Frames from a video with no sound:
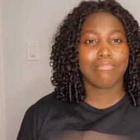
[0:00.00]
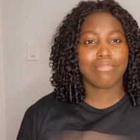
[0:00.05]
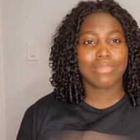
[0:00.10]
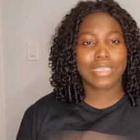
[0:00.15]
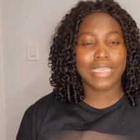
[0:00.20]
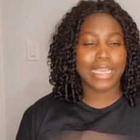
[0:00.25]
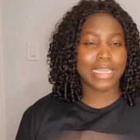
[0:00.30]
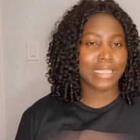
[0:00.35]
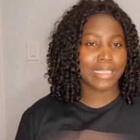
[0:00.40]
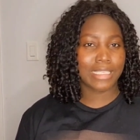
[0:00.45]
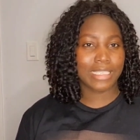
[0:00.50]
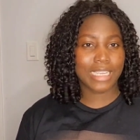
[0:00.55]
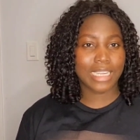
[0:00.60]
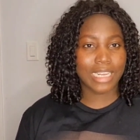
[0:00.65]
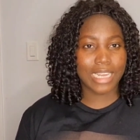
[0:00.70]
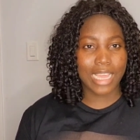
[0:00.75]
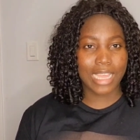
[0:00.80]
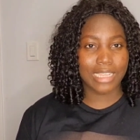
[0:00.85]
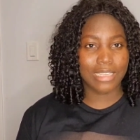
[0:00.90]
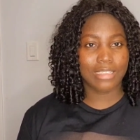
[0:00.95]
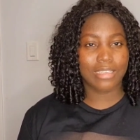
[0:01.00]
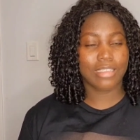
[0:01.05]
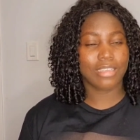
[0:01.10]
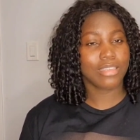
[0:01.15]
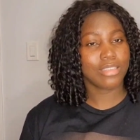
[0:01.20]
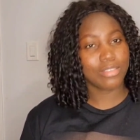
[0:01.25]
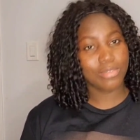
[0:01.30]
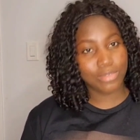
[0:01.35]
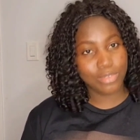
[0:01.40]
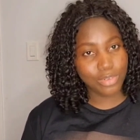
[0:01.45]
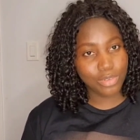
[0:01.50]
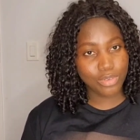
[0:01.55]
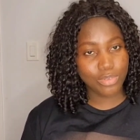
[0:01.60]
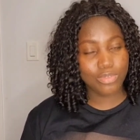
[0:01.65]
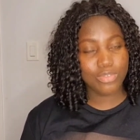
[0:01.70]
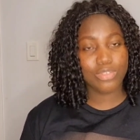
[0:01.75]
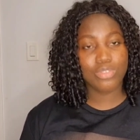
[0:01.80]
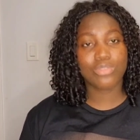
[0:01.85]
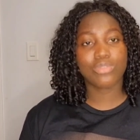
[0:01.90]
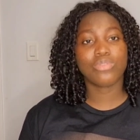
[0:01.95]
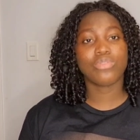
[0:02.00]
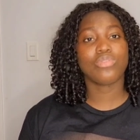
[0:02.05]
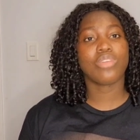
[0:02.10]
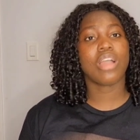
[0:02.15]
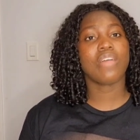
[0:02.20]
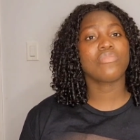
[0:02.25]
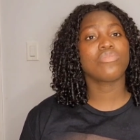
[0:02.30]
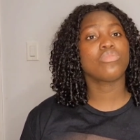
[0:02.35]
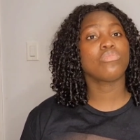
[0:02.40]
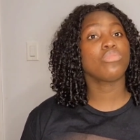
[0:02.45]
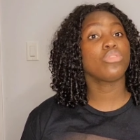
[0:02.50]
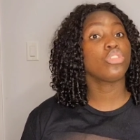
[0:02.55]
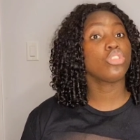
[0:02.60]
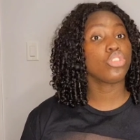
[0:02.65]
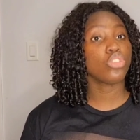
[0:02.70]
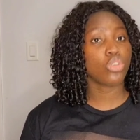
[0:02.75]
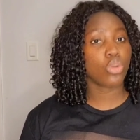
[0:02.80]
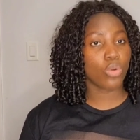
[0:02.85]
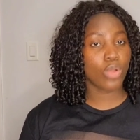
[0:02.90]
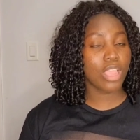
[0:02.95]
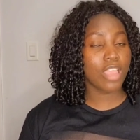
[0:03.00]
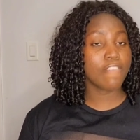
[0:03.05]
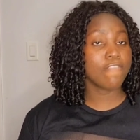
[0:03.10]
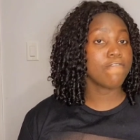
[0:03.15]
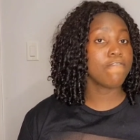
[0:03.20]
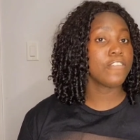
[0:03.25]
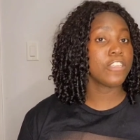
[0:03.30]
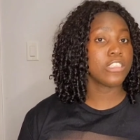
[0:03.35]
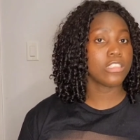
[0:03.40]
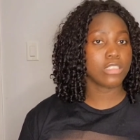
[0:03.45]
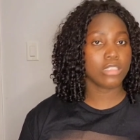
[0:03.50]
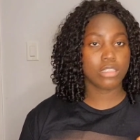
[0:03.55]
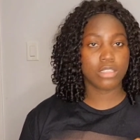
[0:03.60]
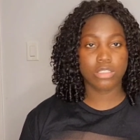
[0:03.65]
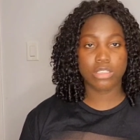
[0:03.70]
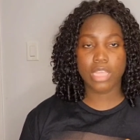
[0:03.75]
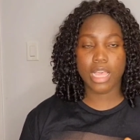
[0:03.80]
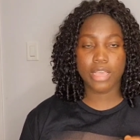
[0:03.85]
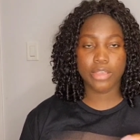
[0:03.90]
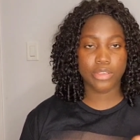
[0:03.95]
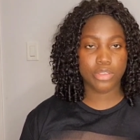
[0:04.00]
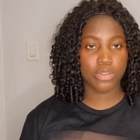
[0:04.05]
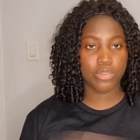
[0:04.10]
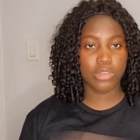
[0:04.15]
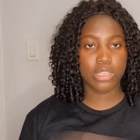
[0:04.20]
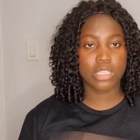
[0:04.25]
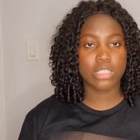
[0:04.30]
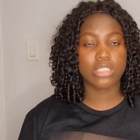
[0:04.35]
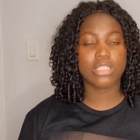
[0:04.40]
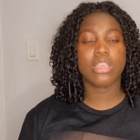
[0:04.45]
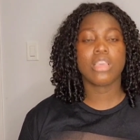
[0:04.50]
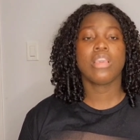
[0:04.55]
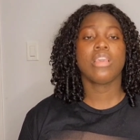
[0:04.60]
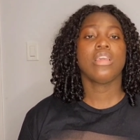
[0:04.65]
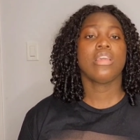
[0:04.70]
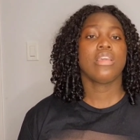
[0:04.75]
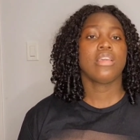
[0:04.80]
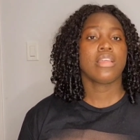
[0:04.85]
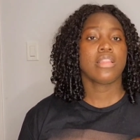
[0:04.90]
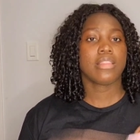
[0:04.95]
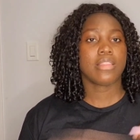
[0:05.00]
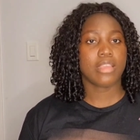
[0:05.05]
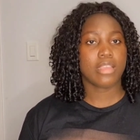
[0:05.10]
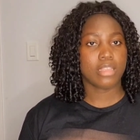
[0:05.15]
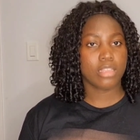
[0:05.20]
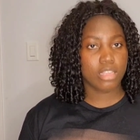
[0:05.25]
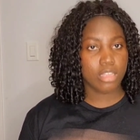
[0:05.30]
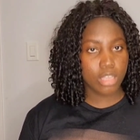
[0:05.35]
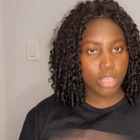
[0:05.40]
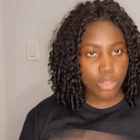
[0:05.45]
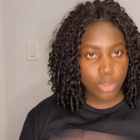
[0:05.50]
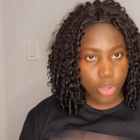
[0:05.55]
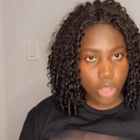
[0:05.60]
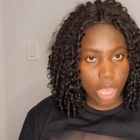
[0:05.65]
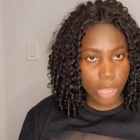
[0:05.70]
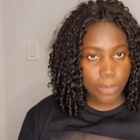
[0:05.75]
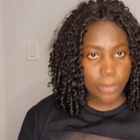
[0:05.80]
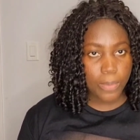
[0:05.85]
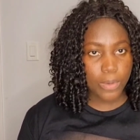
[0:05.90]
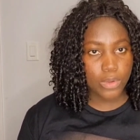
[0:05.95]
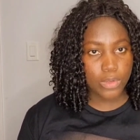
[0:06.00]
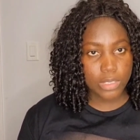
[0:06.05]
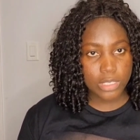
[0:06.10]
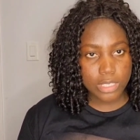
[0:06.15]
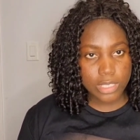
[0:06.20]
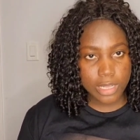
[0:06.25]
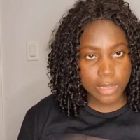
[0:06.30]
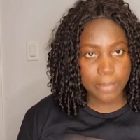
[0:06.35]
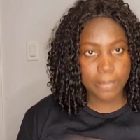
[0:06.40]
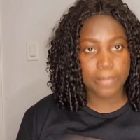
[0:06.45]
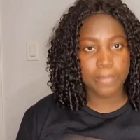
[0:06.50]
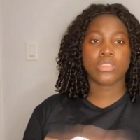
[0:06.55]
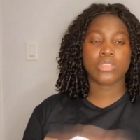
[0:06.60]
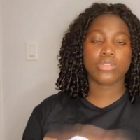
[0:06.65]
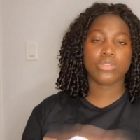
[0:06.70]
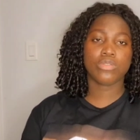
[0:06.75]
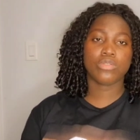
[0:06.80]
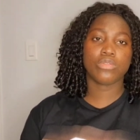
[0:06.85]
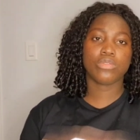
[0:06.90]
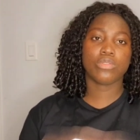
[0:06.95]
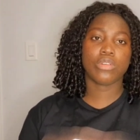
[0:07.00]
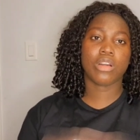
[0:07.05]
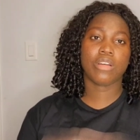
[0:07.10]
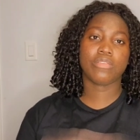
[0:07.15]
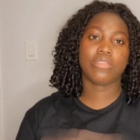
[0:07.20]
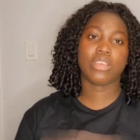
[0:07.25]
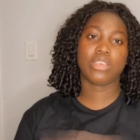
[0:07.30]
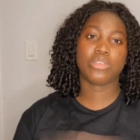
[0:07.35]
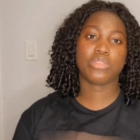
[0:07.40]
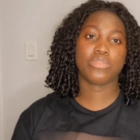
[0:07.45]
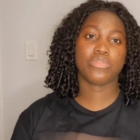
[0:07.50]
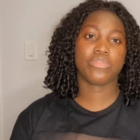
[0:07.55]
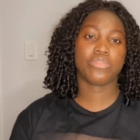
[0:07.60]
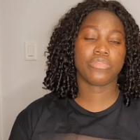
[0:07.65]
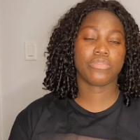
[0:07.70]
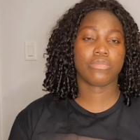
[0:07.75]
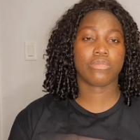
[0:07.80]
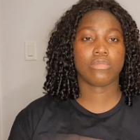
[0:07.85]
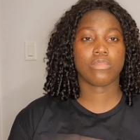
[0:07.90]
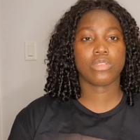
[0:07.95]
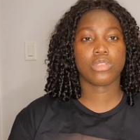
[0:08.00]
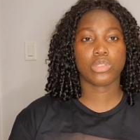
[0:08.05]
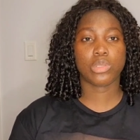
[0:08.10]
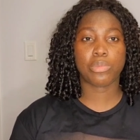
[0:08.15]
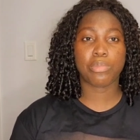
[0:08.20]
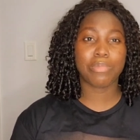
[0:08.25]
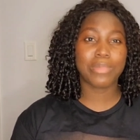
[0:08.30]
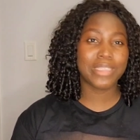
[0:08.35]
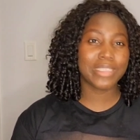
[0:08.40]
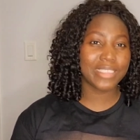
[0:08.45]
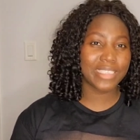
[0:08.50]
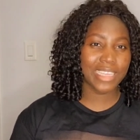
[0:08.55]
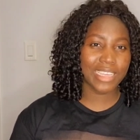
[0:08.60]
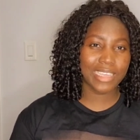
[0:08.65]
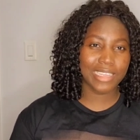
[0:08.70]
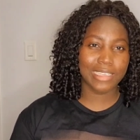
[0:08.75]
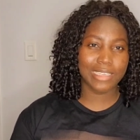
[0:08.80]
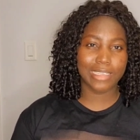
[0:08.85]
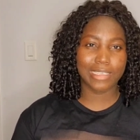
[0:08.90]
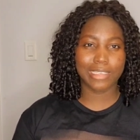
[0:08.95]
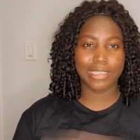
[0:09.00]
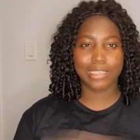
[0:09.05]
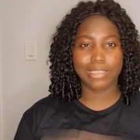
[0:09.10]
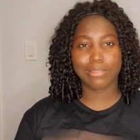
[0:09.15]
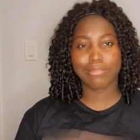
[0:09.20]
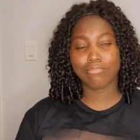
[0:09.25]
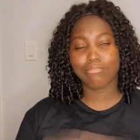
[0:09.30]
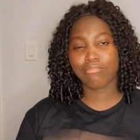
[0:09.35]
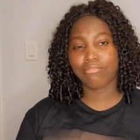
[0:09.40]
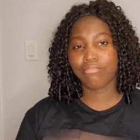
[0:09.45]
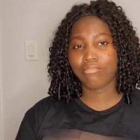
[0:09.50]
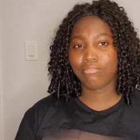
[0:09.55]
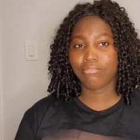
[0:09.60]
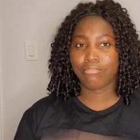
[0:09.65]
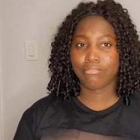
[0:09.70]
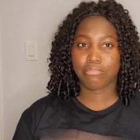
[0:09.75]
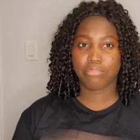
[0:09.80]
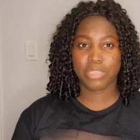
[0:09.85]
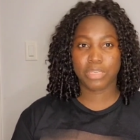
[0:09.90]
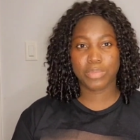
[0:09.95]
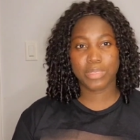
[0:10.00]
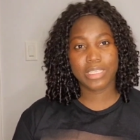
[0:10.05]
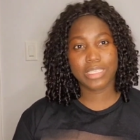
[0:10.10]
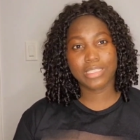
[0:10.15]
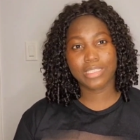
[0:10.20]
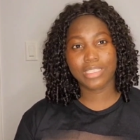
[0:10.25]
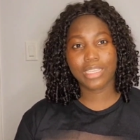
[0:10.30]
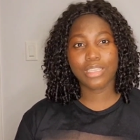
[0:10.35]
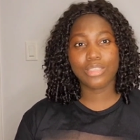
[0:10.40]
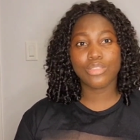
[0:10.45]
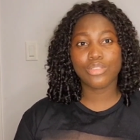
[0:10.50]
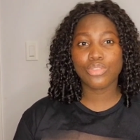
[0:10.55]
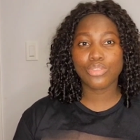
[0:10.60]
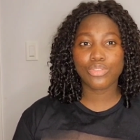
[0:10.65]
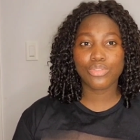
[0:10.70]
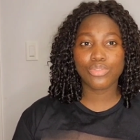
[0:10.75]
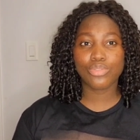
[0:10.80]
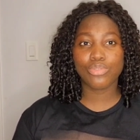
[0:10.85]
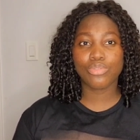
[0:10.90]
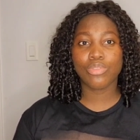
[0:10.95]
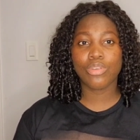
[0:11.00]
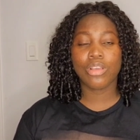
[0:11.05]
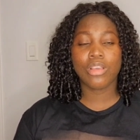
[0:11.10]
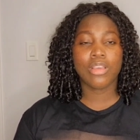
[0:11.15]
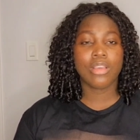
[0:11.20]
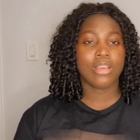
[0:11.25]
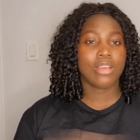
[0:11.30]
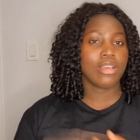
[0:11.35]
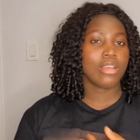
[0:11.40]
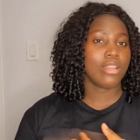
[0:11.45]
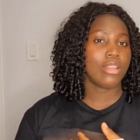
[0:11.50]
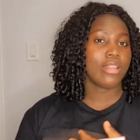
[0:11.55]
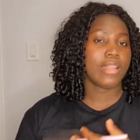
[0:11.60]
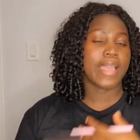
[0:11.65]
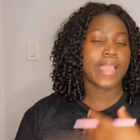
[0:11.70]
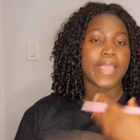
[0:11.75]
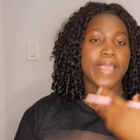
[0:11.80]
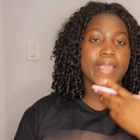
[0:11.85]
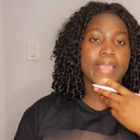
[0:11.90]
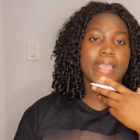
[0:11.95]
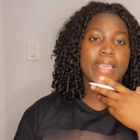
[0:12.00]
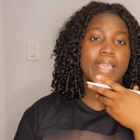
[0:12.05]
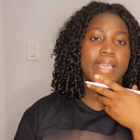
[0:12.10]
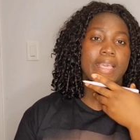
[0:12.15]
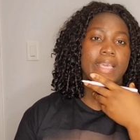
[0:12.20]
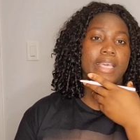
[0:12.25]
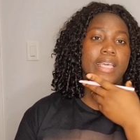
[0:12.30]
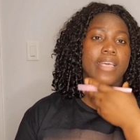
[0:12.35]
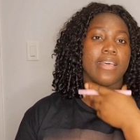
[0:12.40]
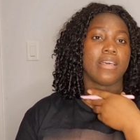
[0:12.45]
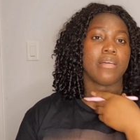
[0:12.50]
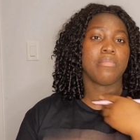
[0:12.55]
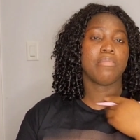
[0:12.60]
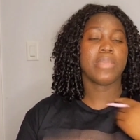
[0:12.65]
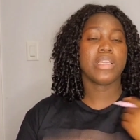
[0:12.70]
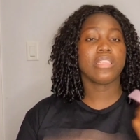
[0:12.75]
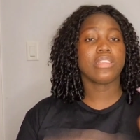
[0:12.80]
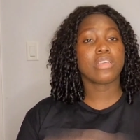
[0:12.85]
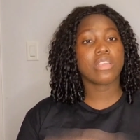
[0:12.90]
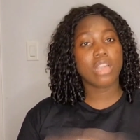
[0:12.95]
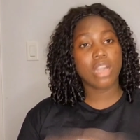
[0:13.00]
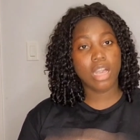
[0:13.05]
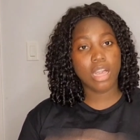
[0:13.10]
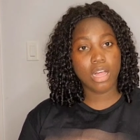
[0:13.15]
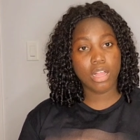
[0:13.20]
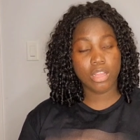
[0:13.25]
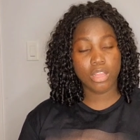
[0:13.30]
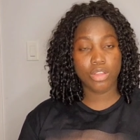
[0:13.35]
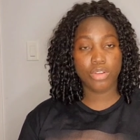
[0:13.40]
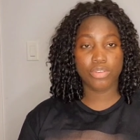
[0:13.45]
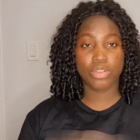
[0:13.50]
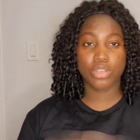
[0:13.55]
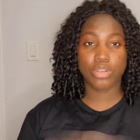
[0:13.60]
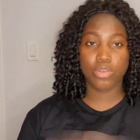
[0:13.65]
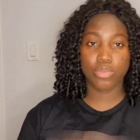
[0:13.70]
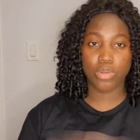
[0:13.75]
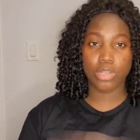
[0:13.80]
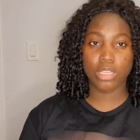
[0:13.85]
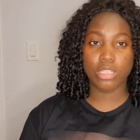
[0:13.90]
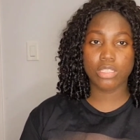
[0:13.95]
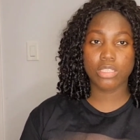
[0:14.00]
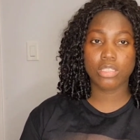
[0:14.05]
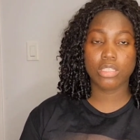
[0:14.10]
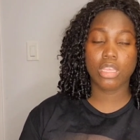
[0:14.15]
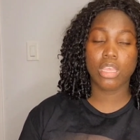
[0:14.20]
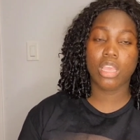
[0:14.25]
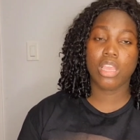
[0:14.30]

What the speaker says: get declined, so you have to be sure everything is accurate. Then you upload them. So after you've submitted, and then maybe they sent you like a medical request,